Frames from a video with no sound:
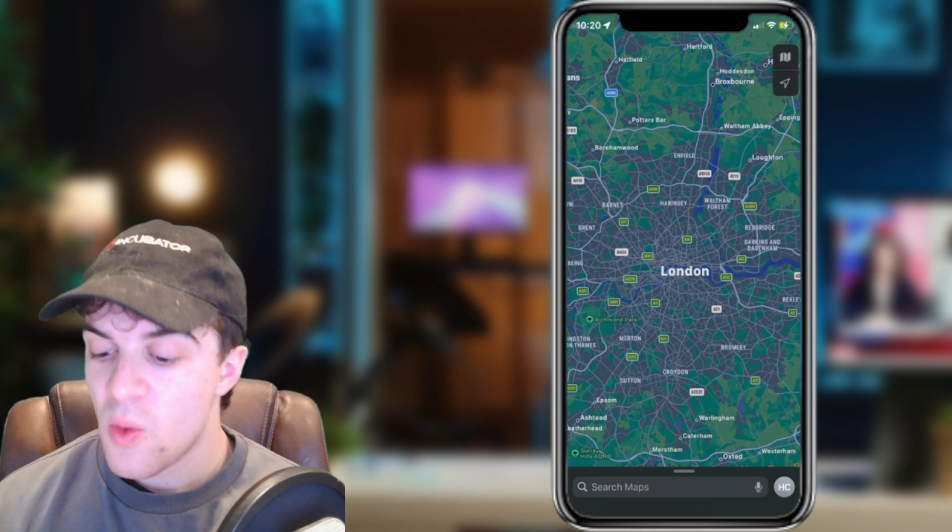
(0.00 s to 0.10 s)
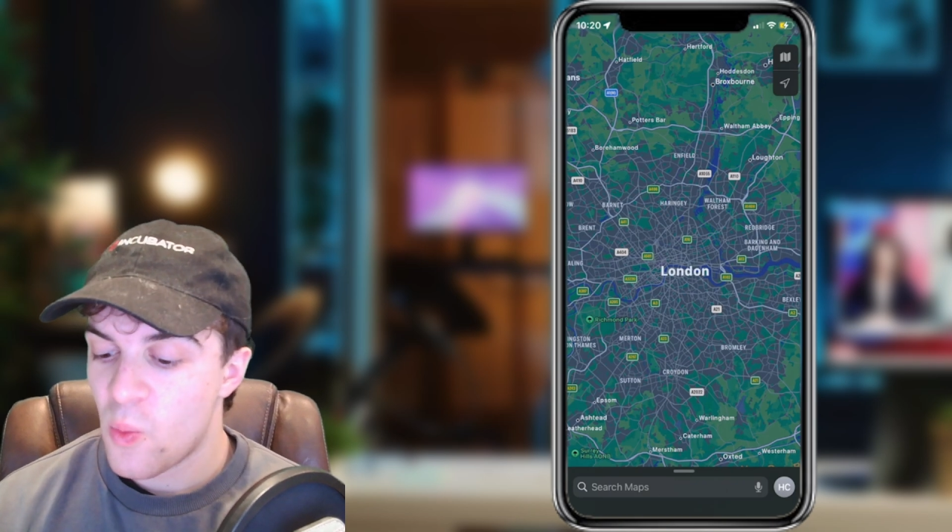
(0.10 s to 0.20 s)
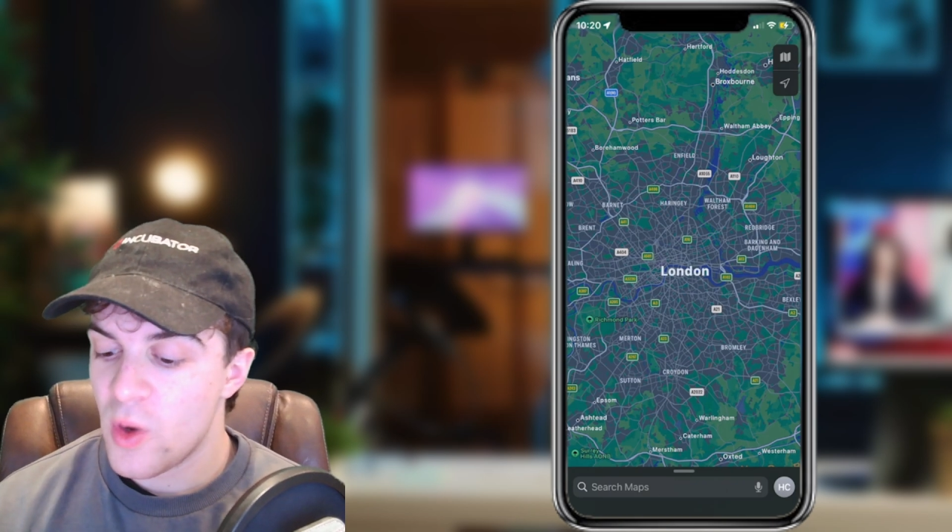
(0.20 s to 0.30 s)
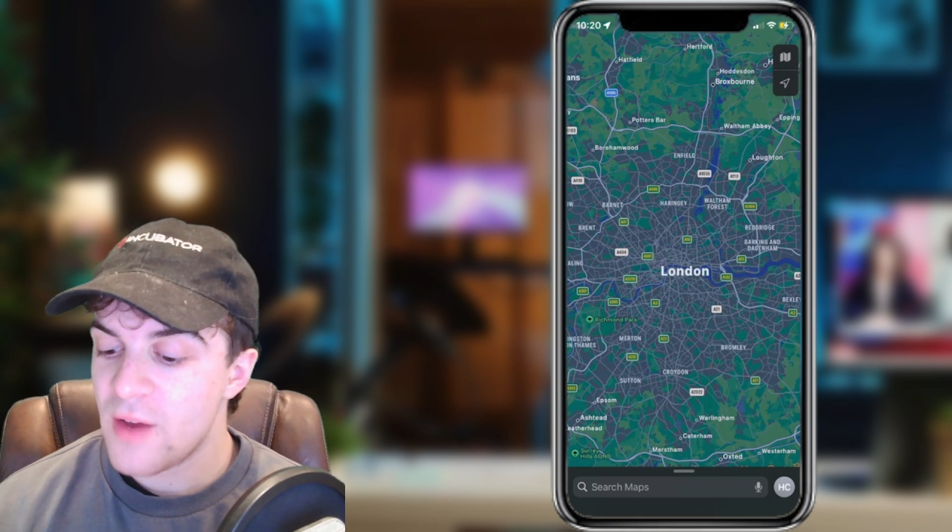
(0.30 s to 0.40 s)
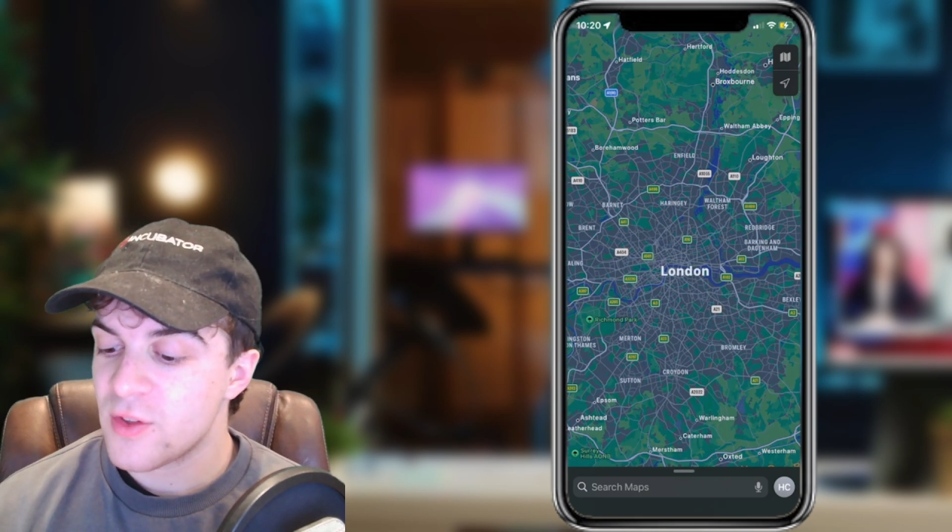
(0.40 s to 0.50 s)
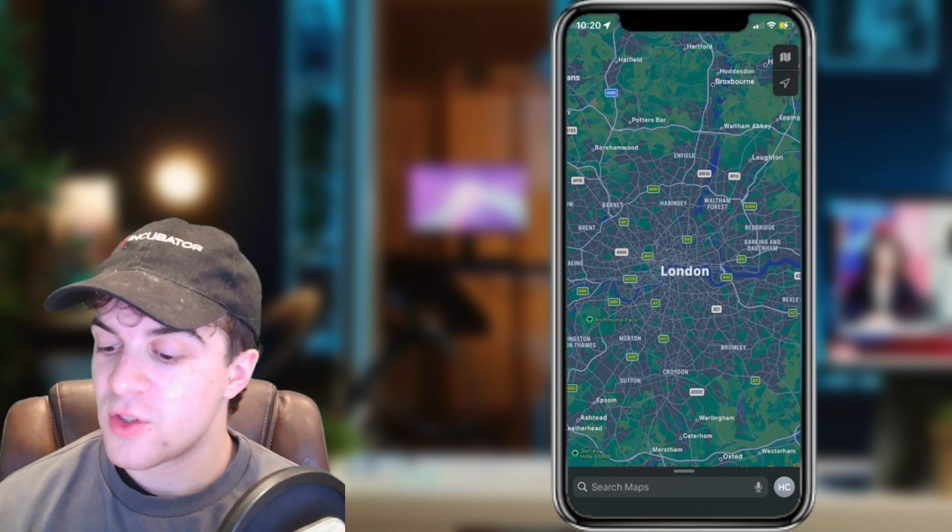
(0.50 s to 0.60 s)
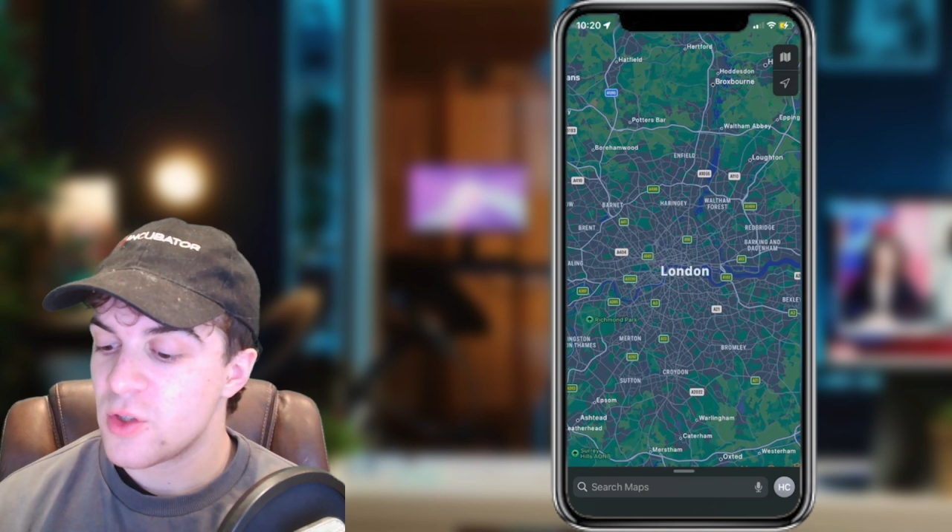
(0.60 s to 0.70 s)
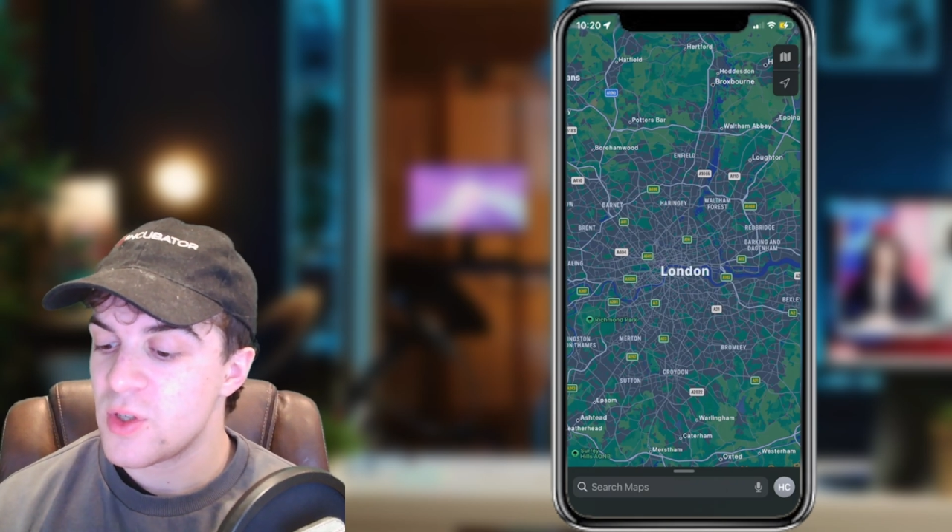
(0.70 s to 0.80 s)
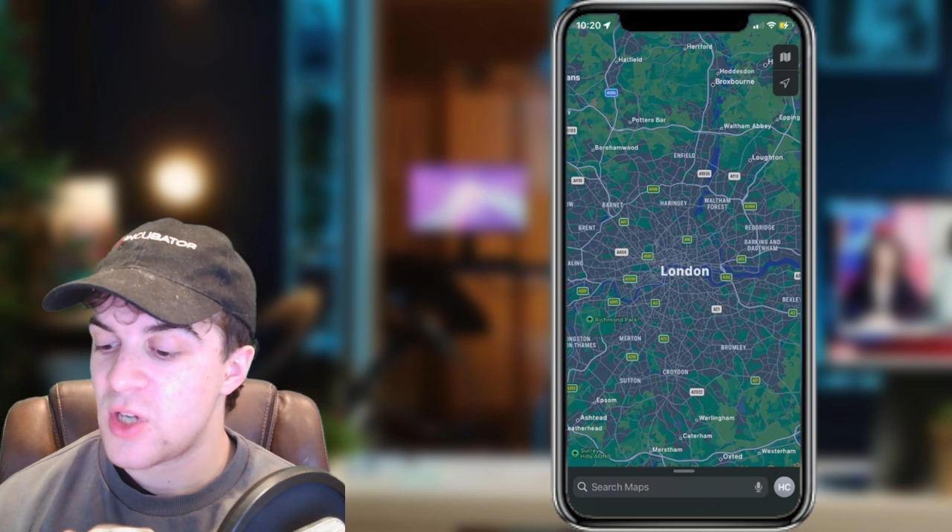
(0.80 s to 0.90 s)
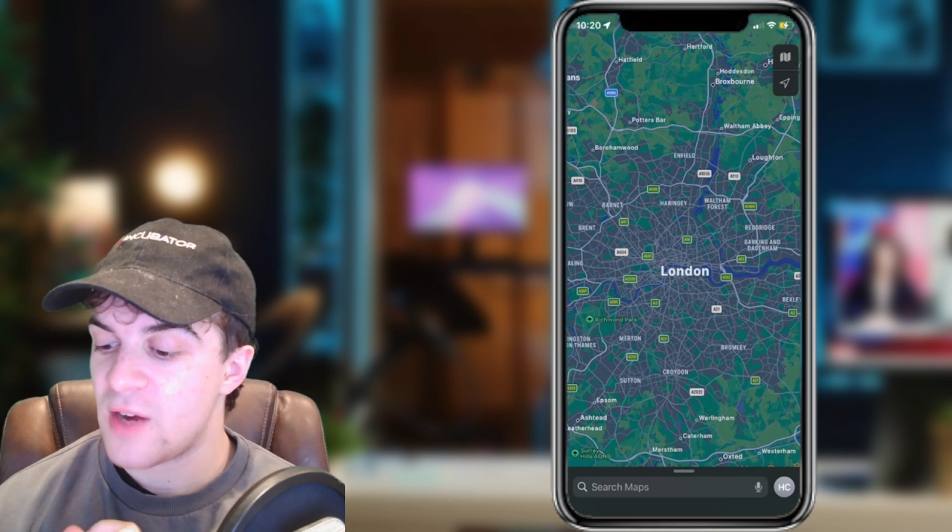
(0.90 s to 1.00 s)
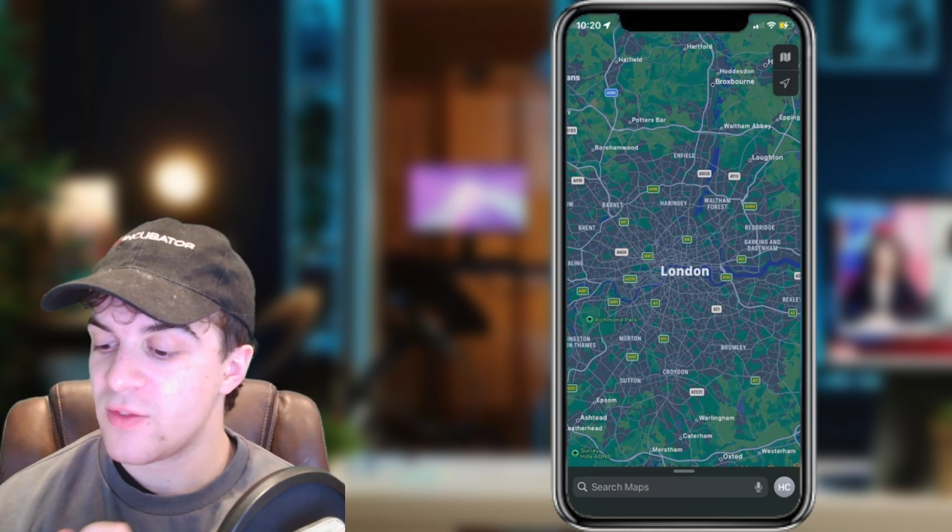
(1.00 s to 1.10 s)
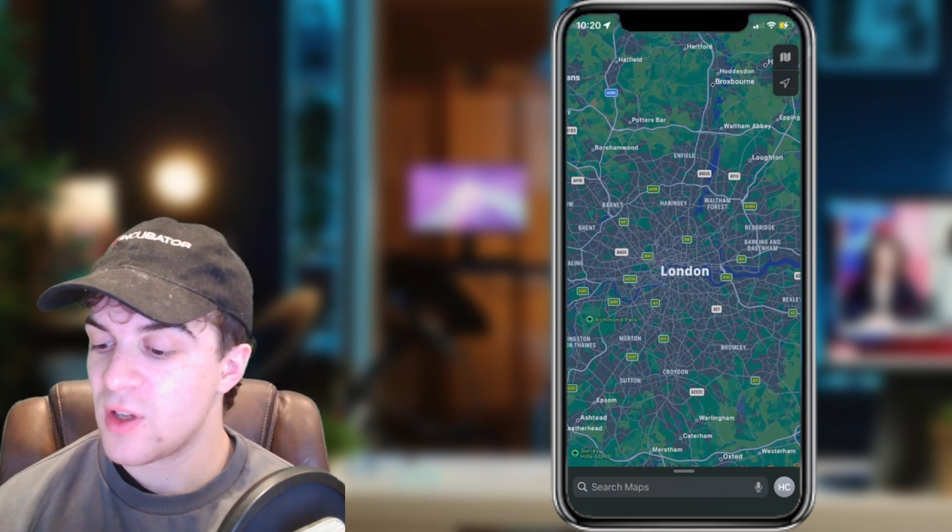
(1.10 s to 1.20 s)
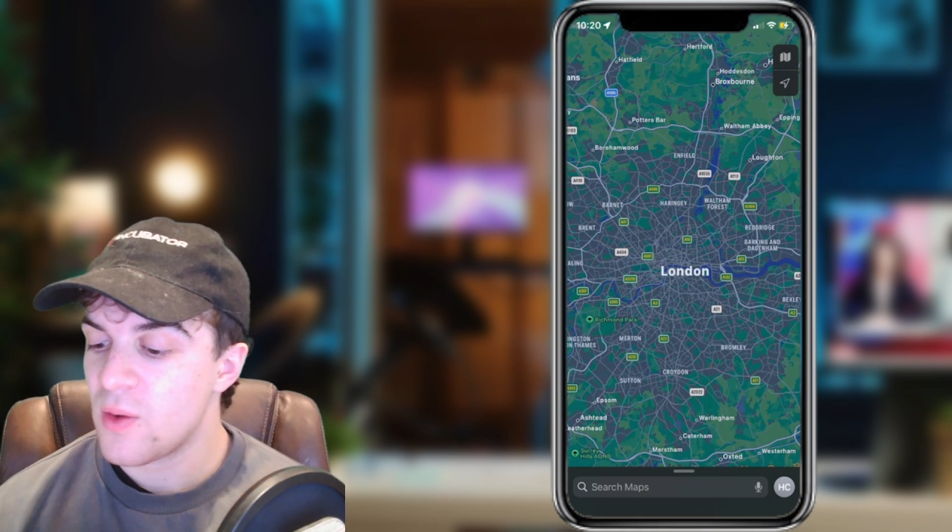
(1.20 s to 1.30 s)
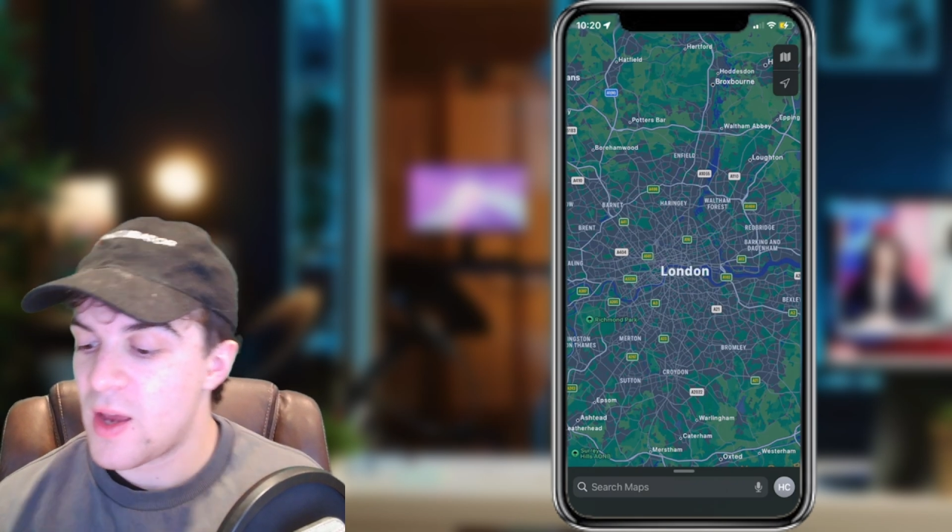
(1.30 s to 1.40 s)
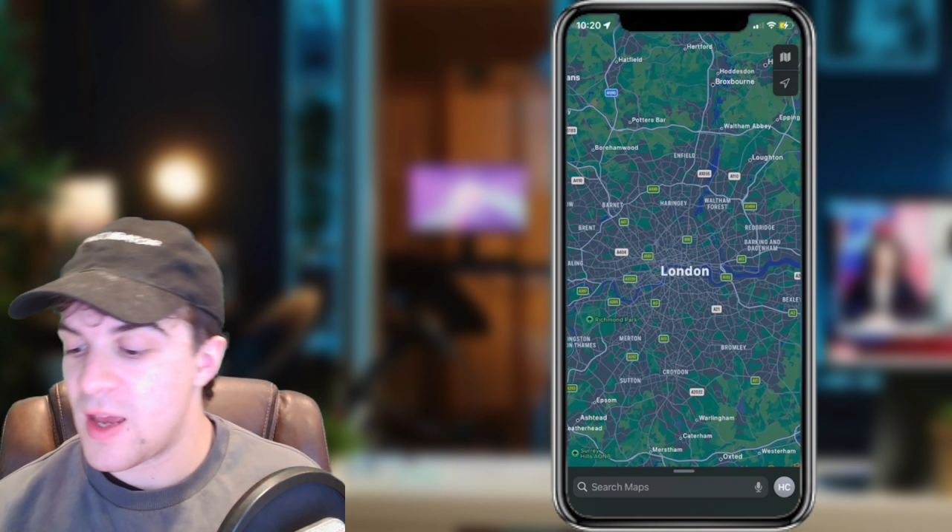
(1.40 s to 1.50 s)
What you have to do is you have to
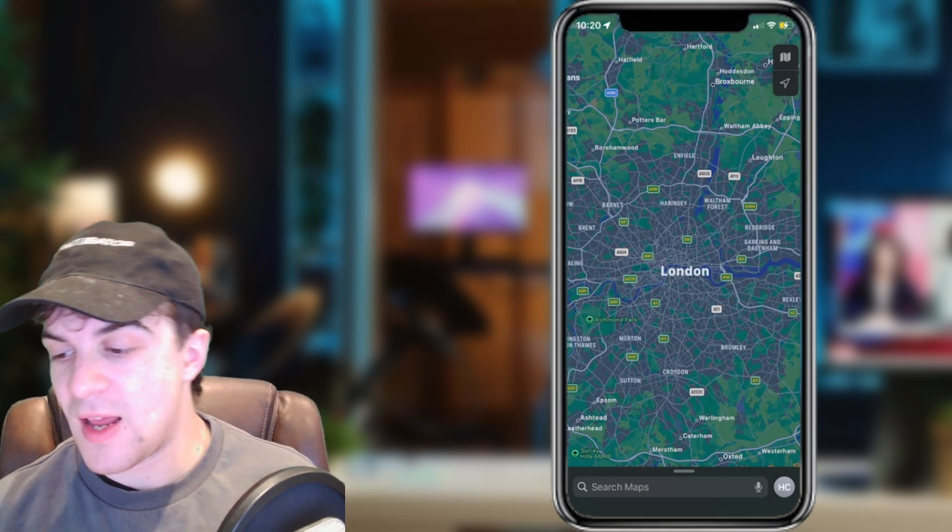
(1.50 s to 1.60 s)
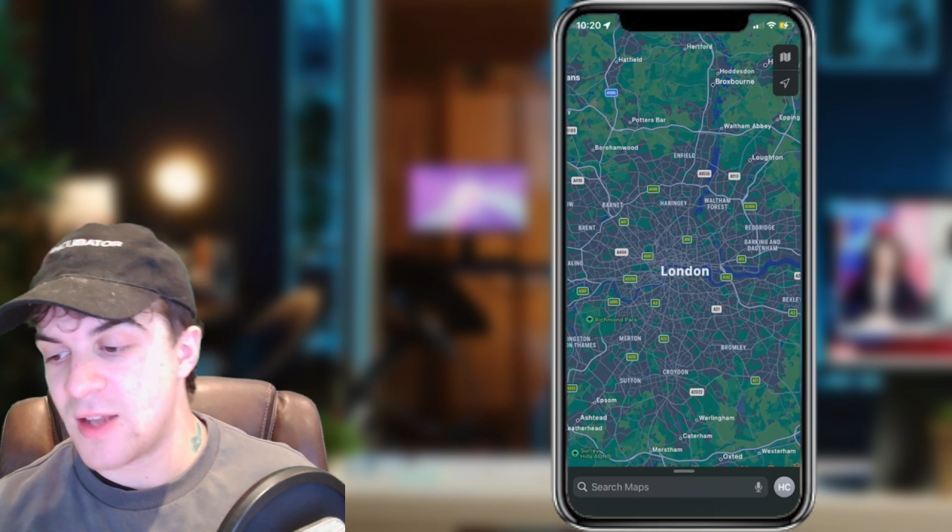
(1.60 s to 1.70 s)
go ahead